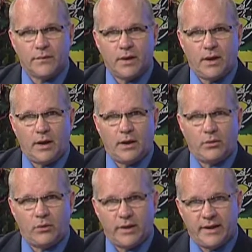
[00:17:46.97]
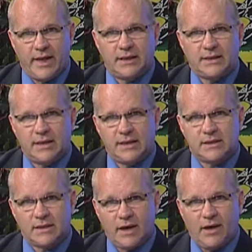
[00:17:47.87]
uh, when they
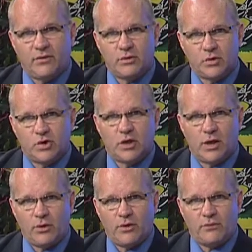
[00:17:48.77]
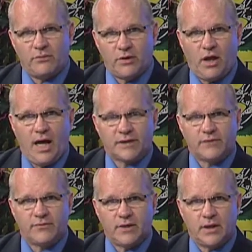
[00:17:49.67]
teach the evolutionary
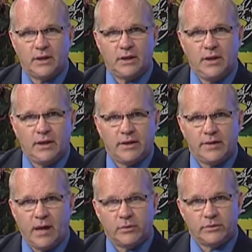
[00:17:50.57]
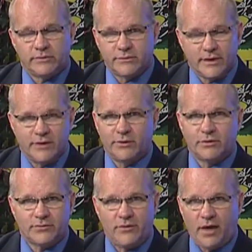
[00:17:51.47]
philosophy, that was
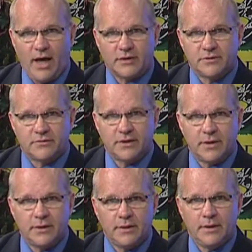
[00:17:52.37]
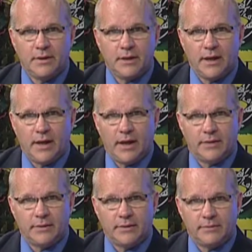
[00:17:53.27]
Hitler's philosophy,
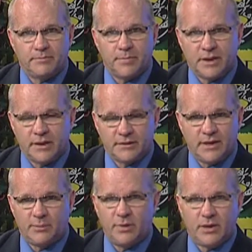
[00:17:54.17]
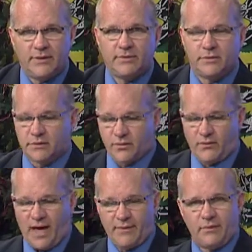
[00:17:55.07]
and because he believed in
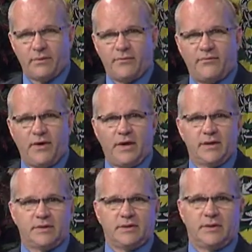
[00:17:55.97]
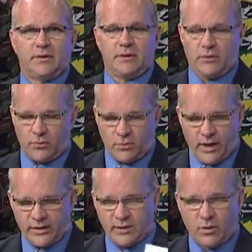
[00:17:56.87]
survival of the fittest and the
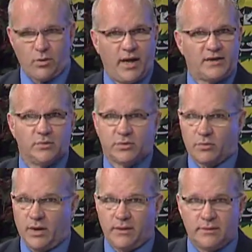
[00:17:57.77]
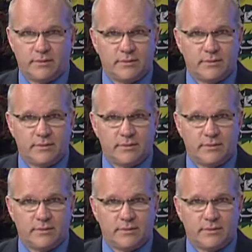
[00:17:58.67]
raising a race, which what